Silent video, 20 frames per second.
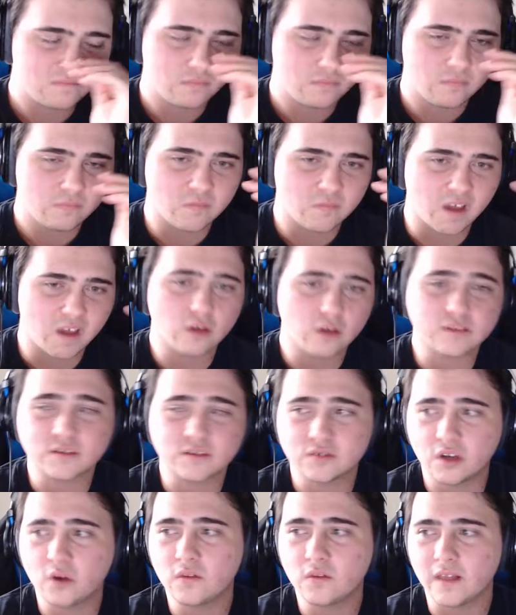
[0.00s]
I also
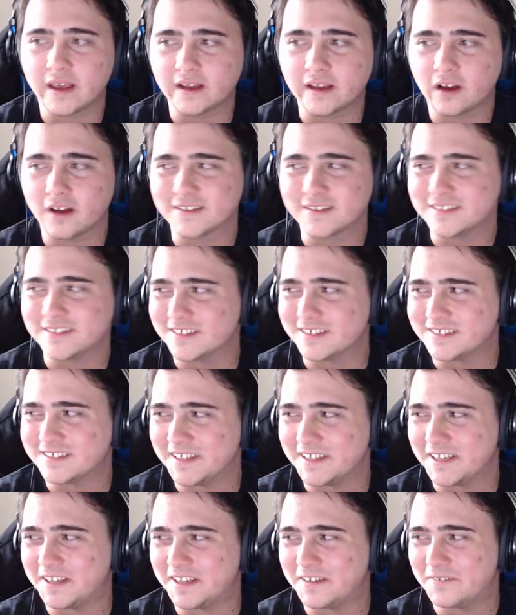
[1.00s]
don't like constantly
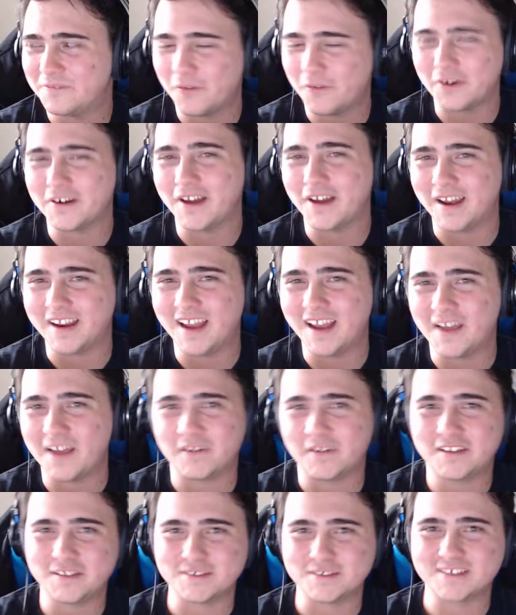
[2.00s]
seeing Fortnite
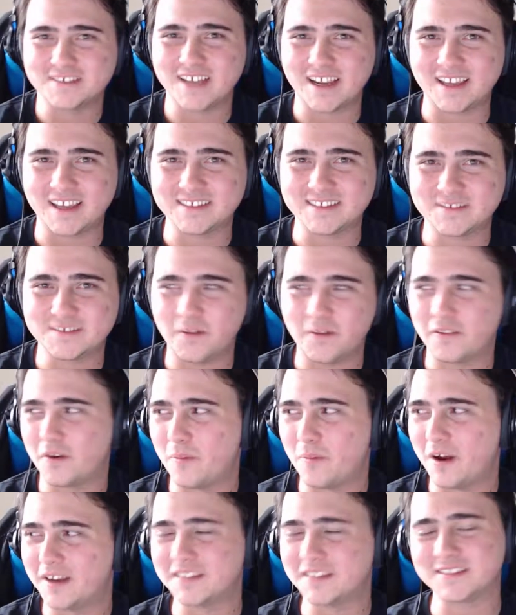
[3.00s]
every 2 seconds, whether
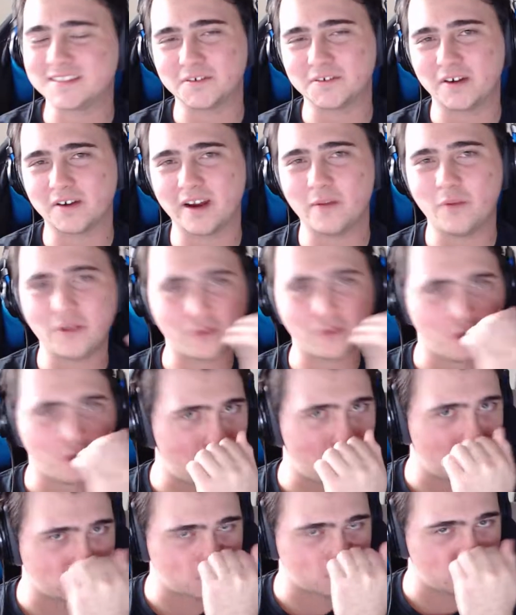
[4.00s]
I'm on Instagram, whether I'm
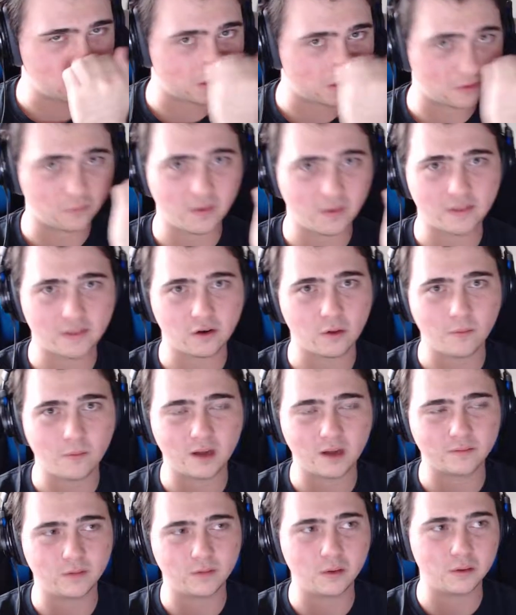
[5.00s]
on Twitter, whether I'm
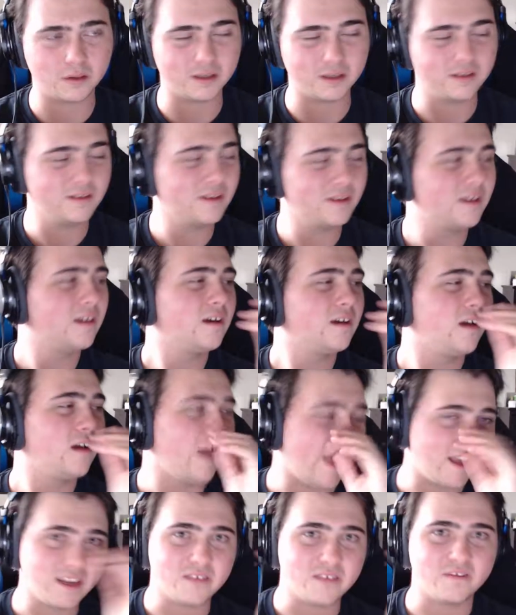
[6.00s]
on blah, blah, blah,
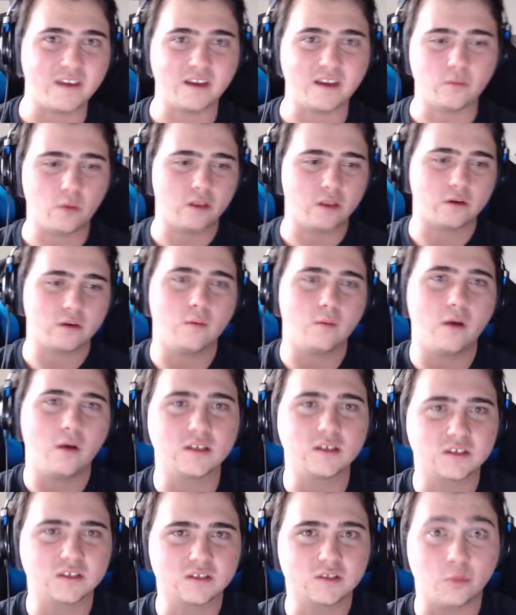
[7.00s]
anything, whether I'm
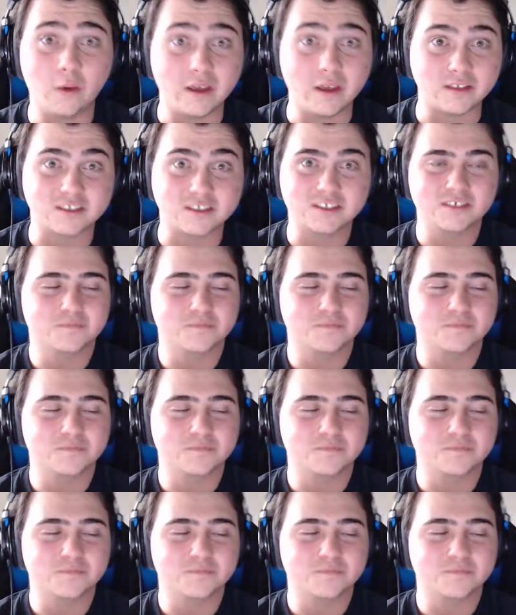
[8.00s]
on Twitch.